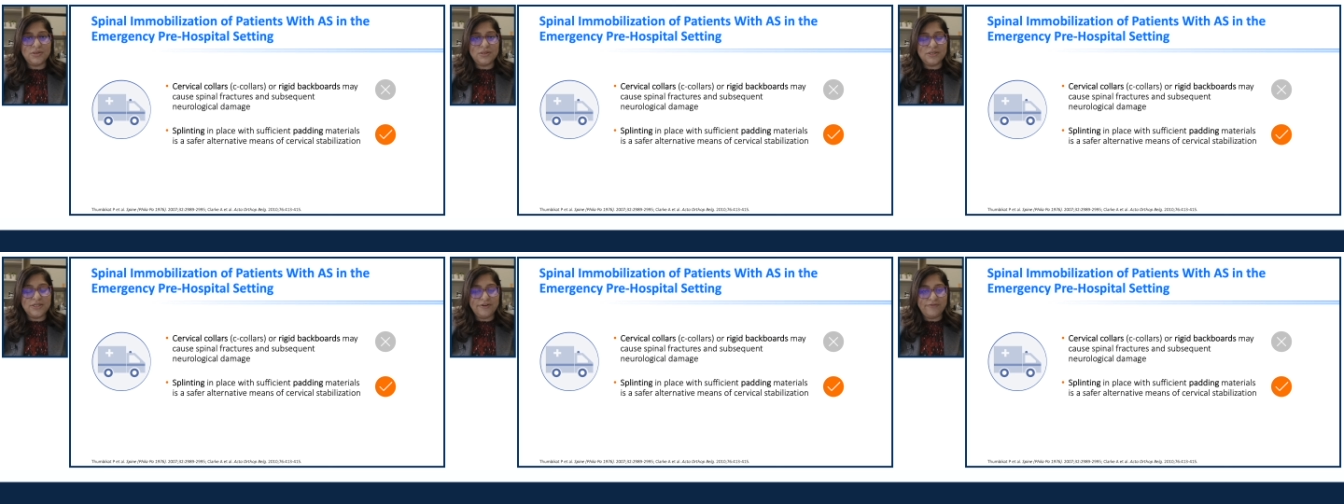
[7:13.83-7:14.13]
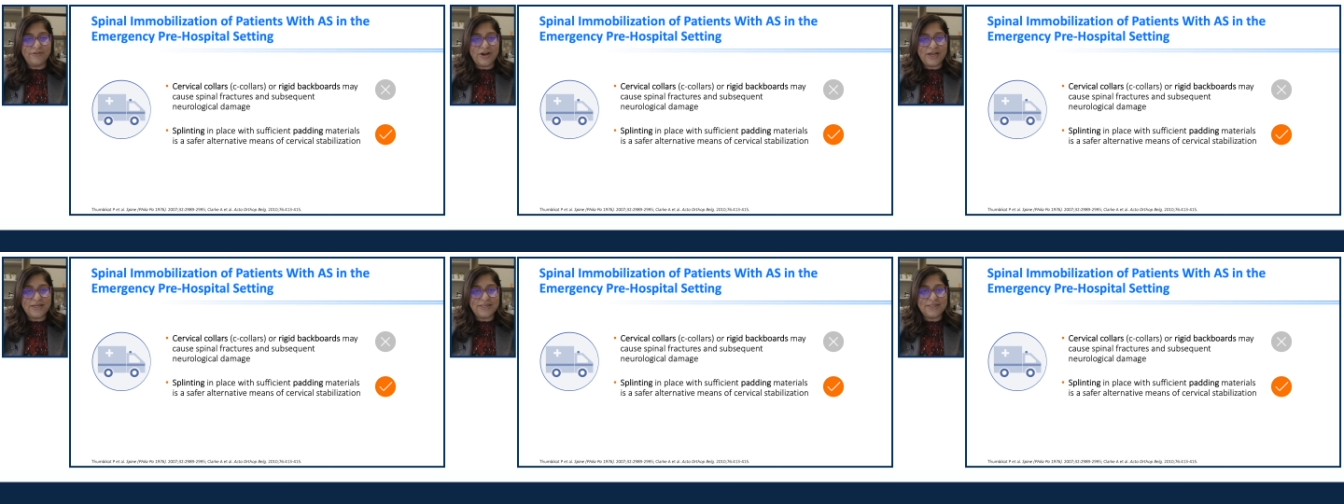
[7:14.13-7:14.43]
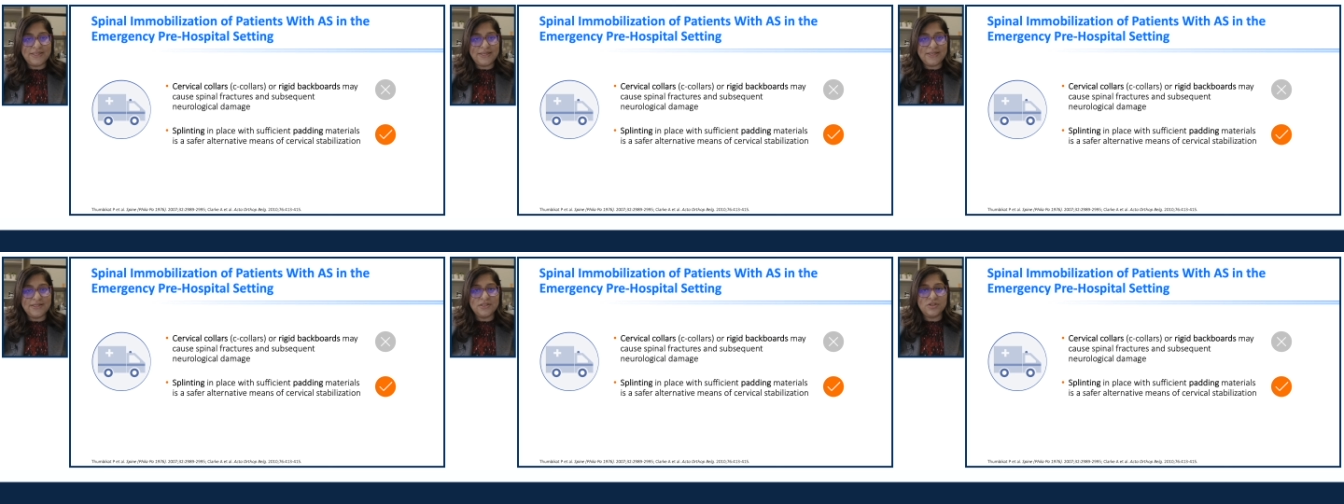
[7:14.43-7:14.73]

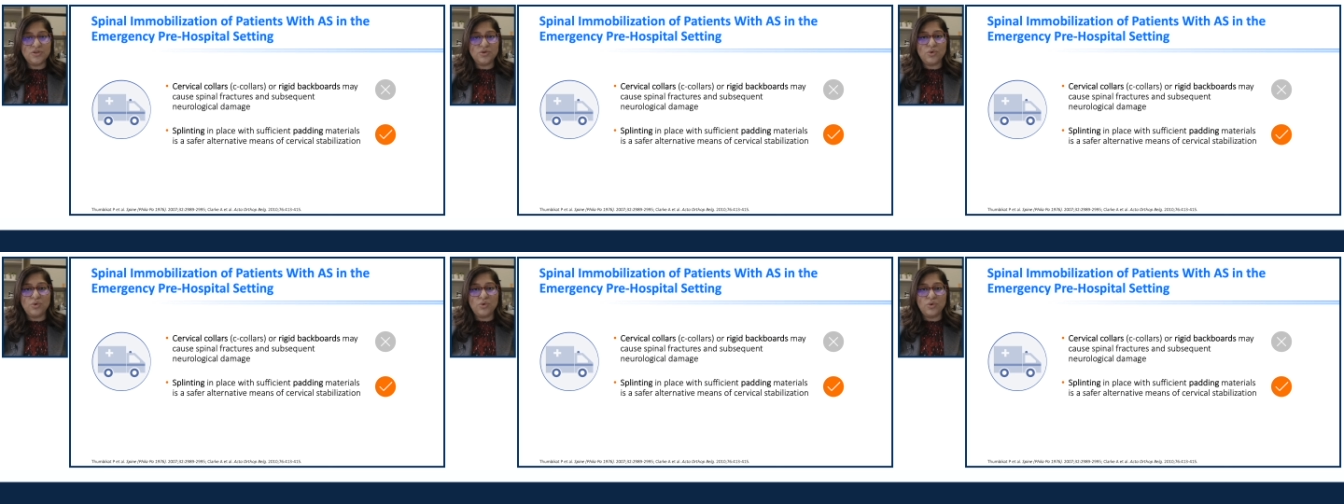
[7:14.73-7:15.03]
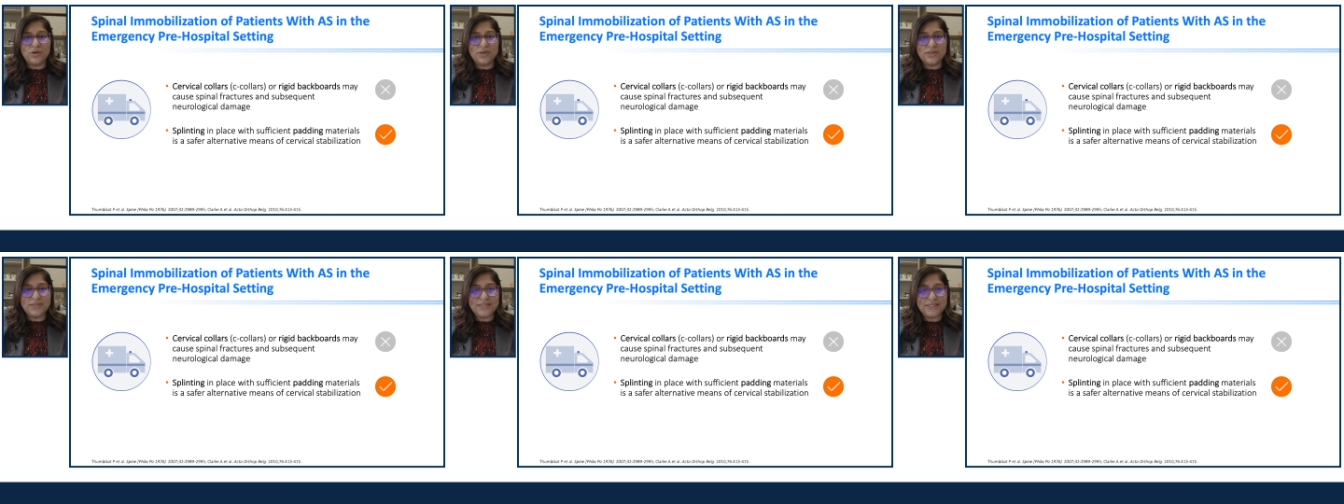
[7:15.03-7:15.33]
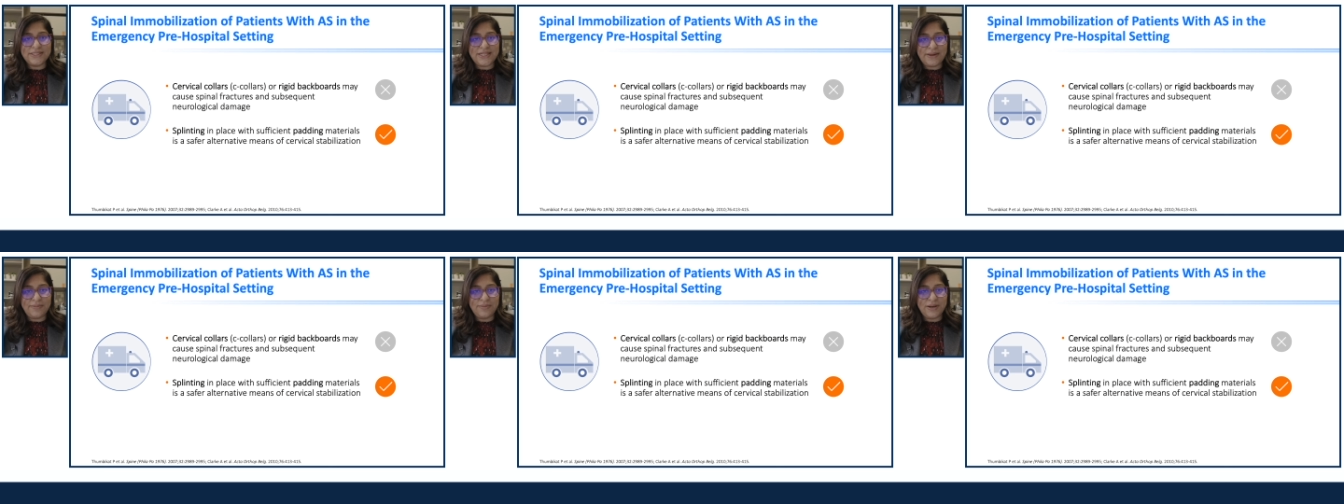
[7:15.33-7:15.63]
devices or
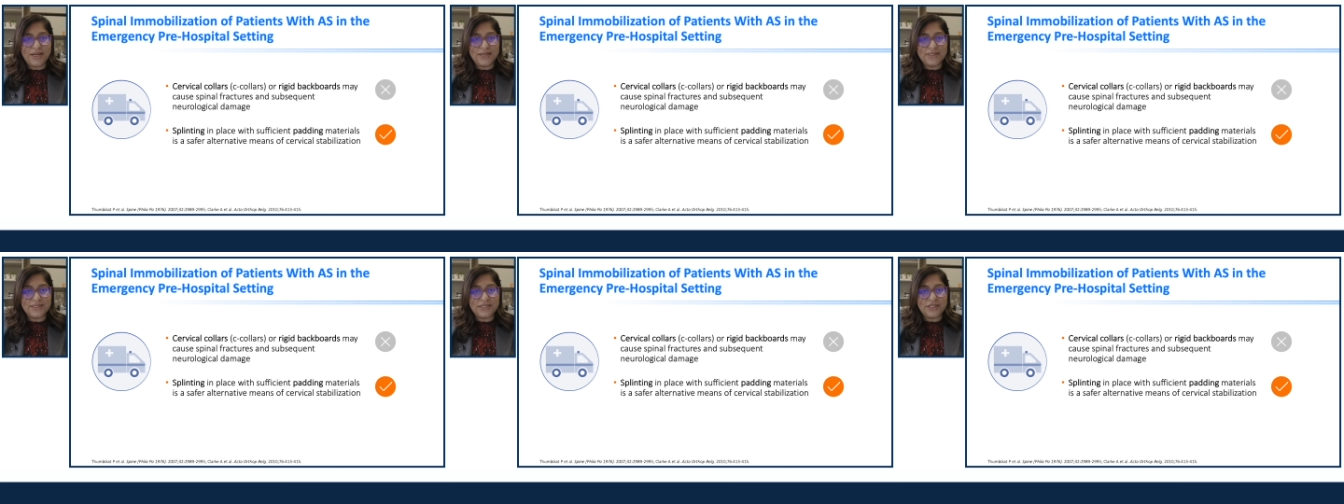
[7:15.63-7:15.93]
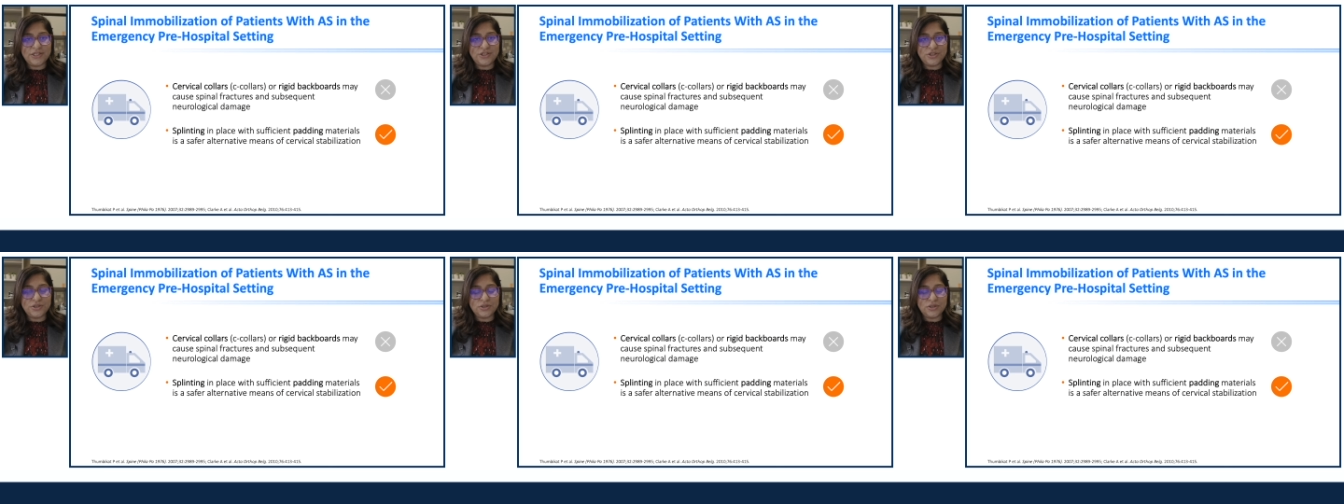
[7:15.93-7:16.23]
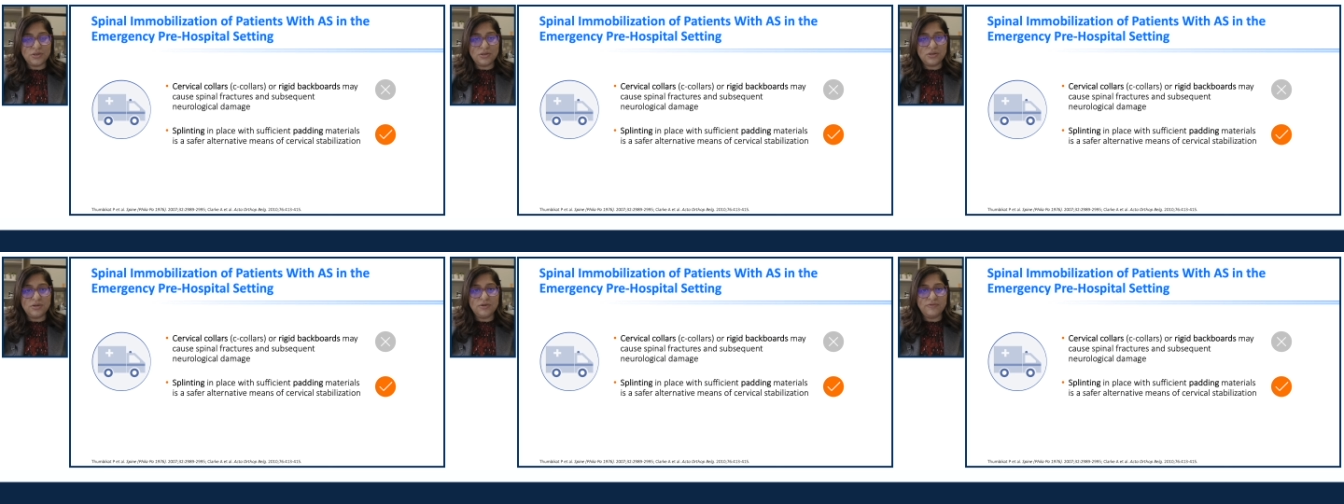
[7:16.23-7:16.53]

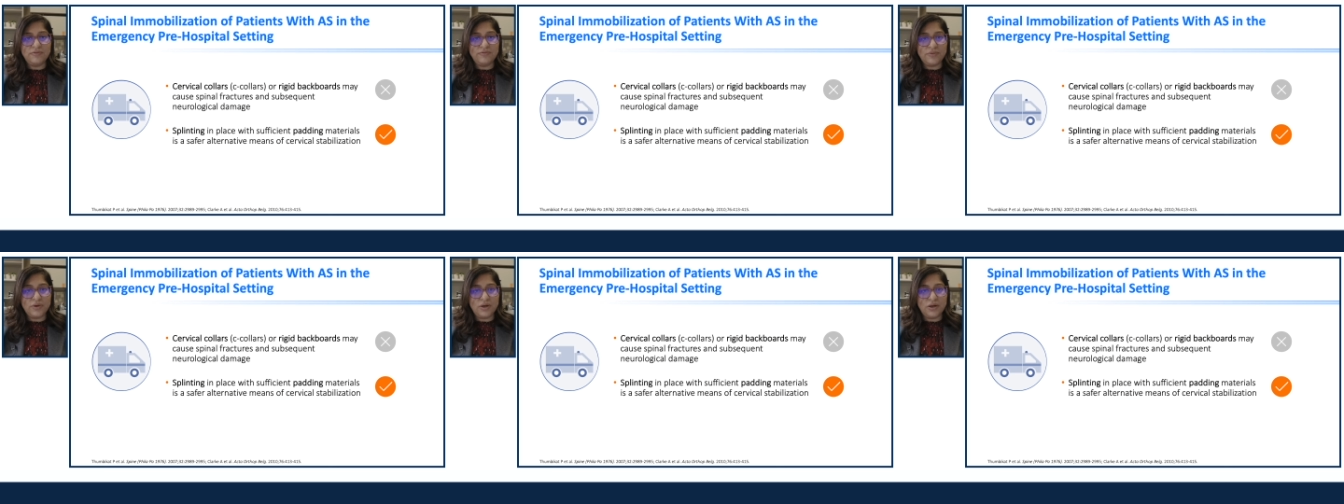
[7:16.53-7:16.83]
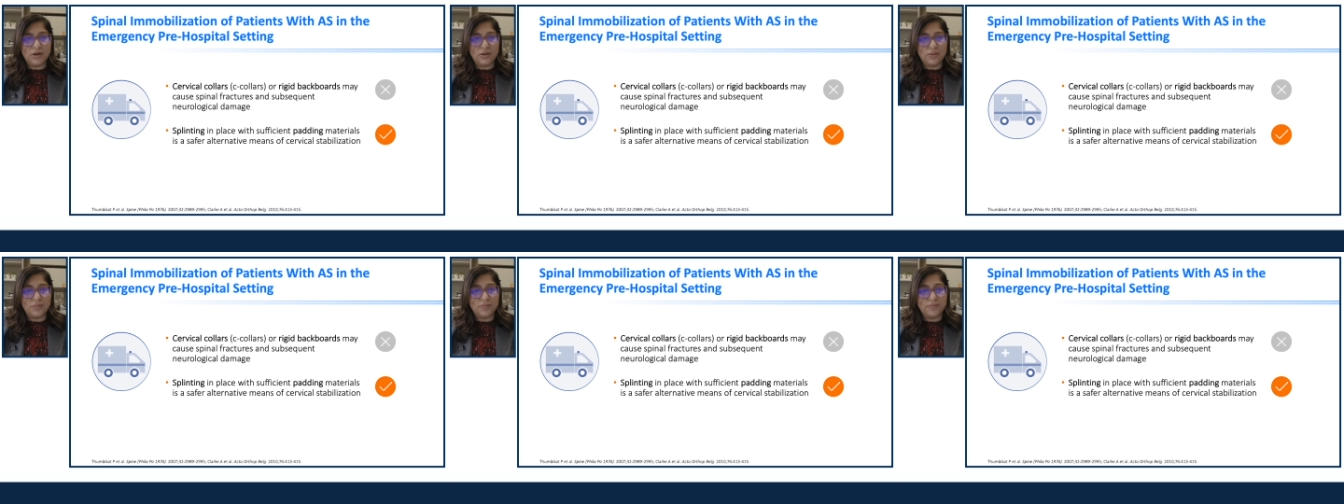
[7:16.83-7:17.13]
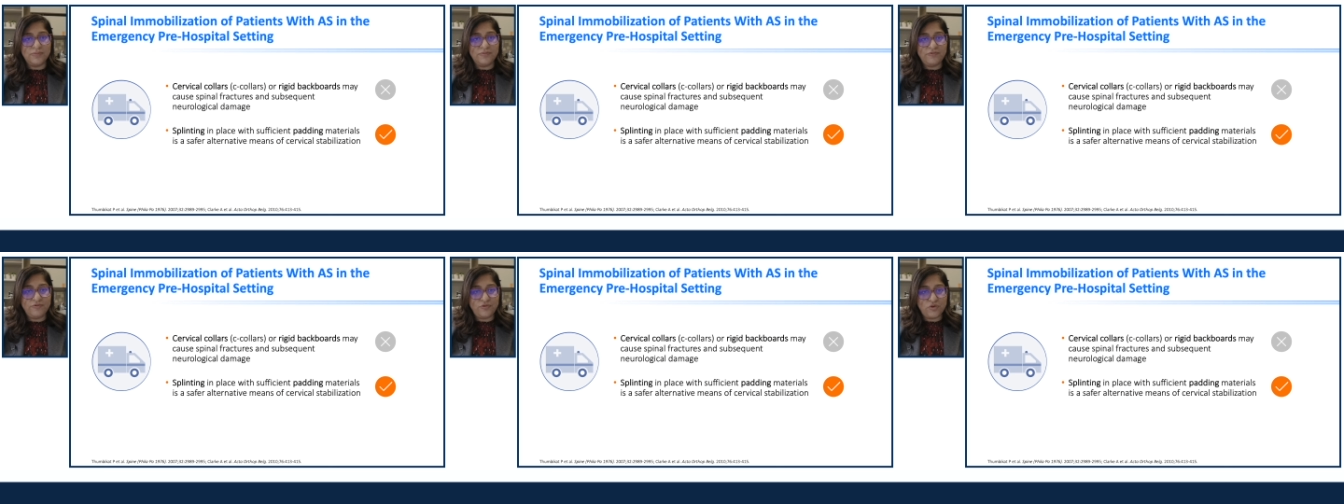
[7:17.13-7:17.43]
stabilization
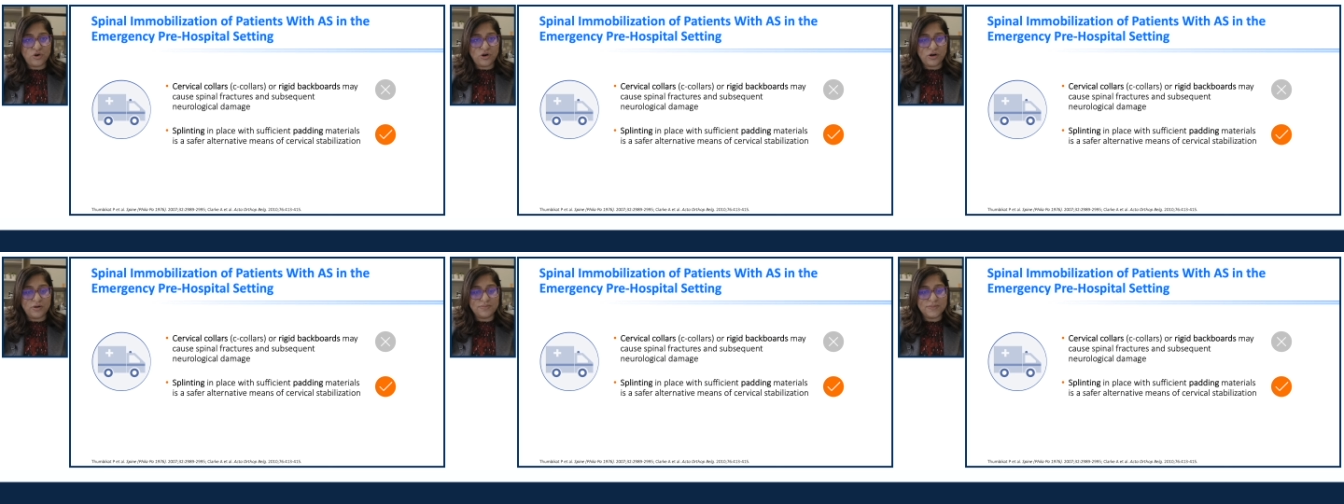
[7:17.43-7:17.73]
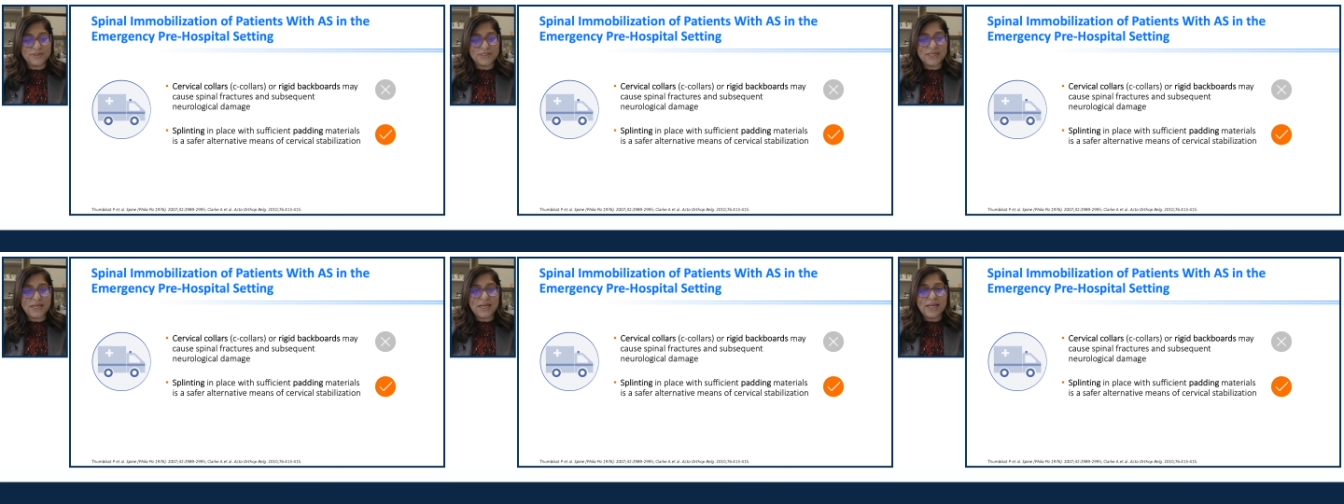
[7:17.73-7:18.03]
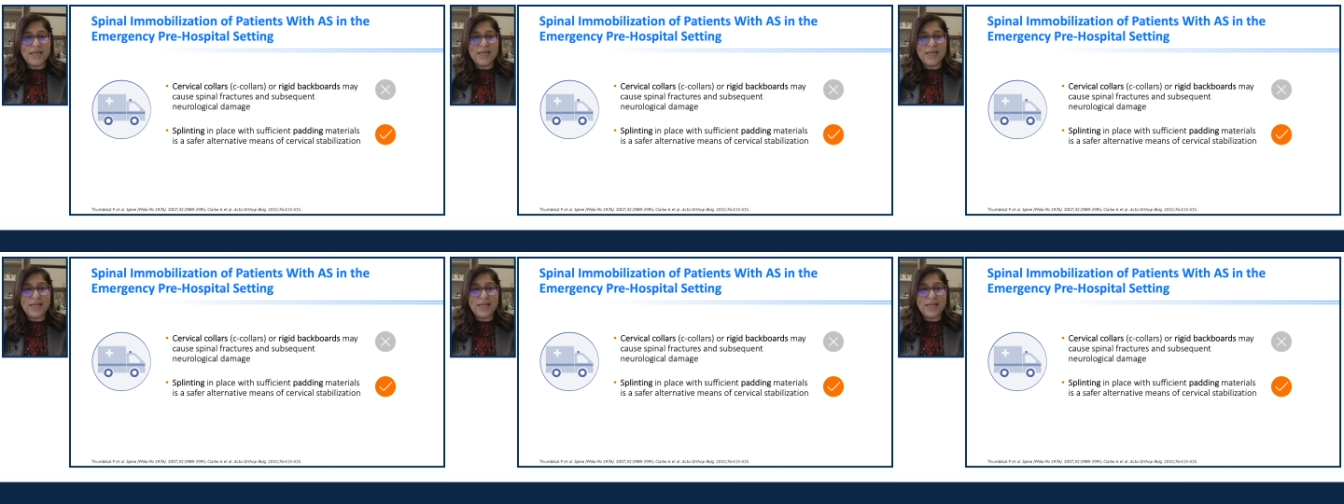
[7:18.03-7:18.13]
um, forms